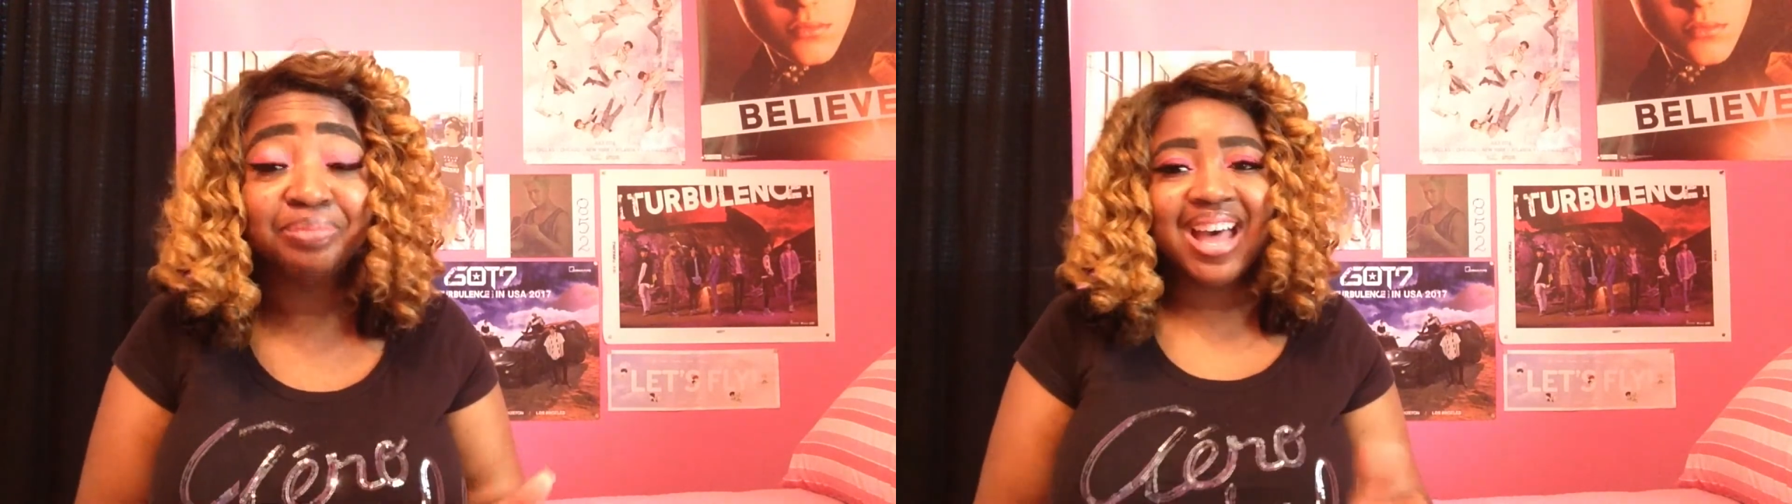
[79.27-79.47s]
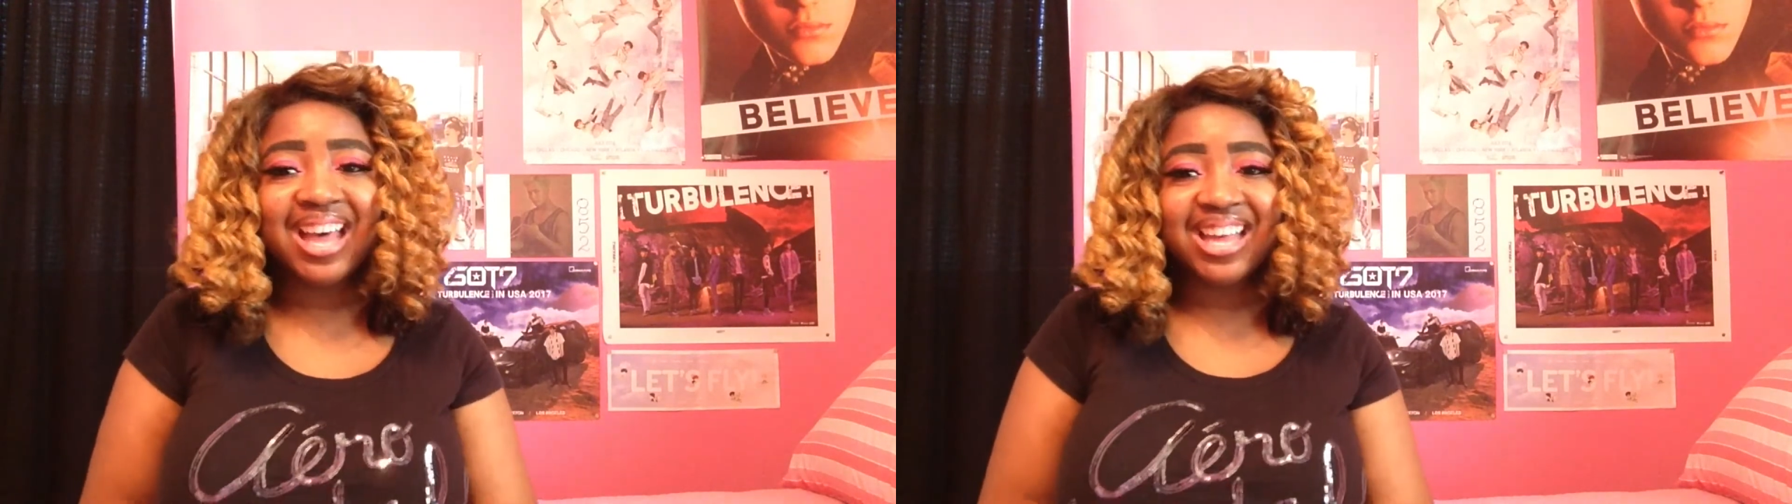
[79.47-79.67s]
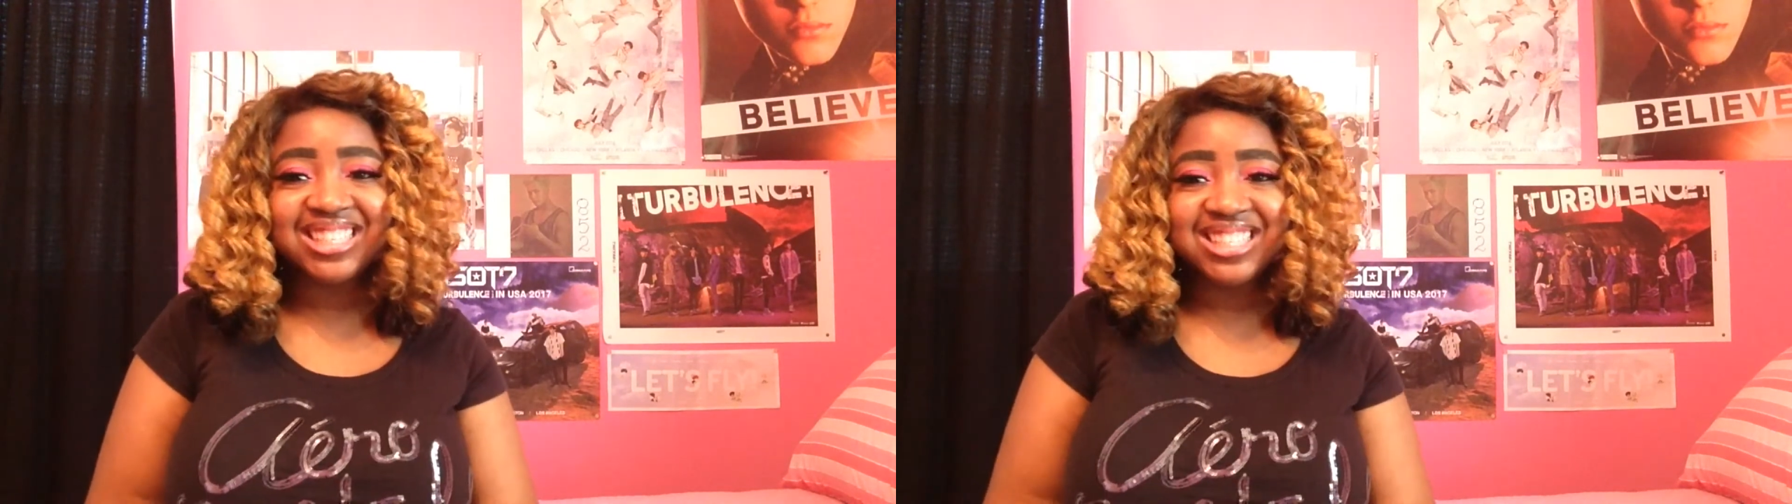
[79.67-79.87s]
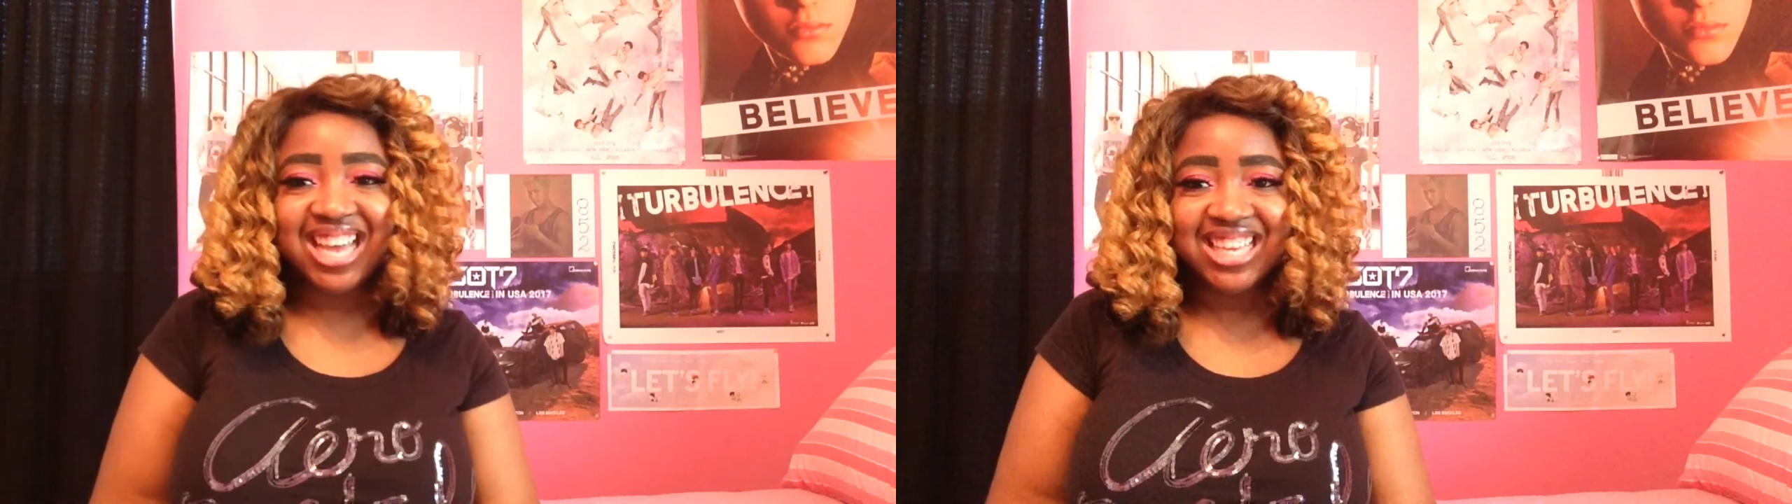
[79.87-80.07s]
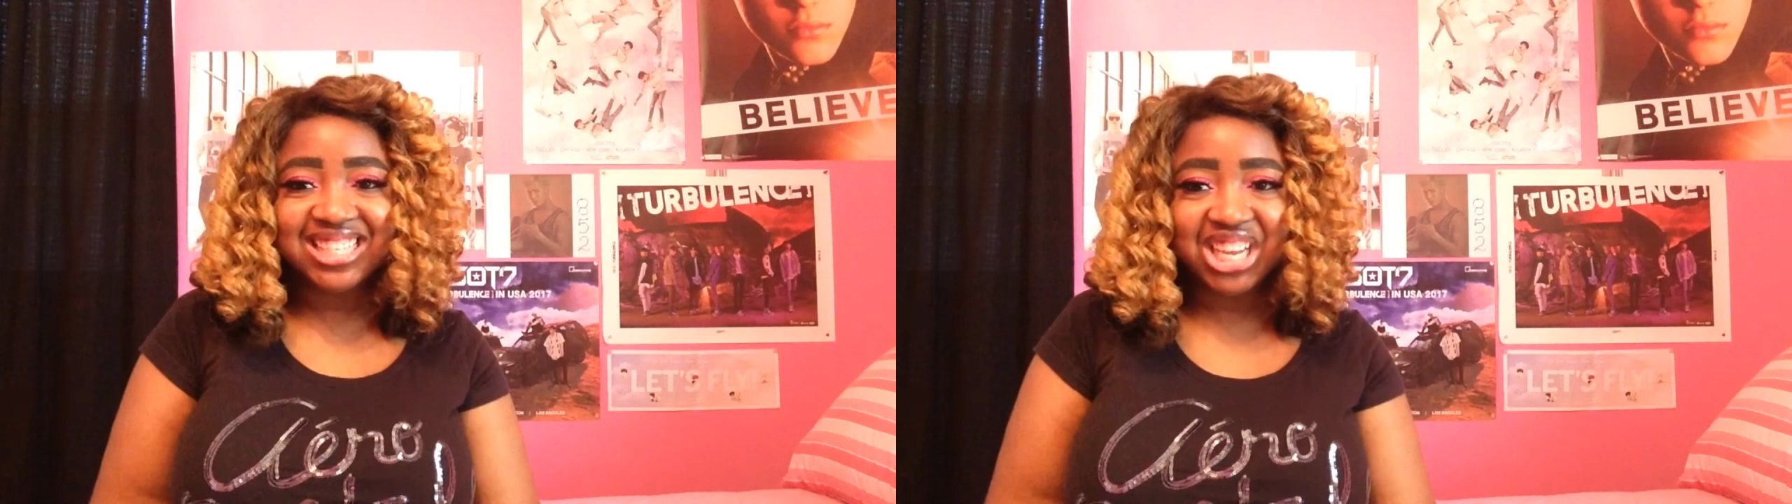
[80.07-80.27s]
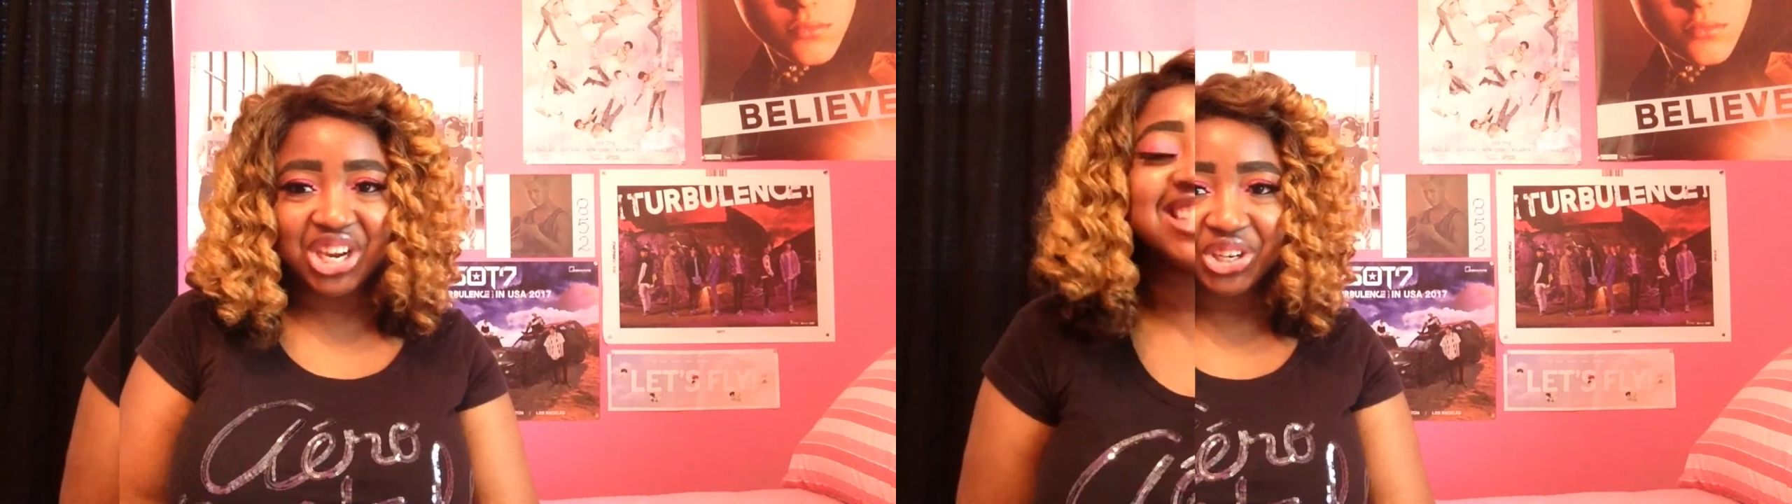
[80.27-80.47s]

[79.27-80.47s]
My Sassy Girl.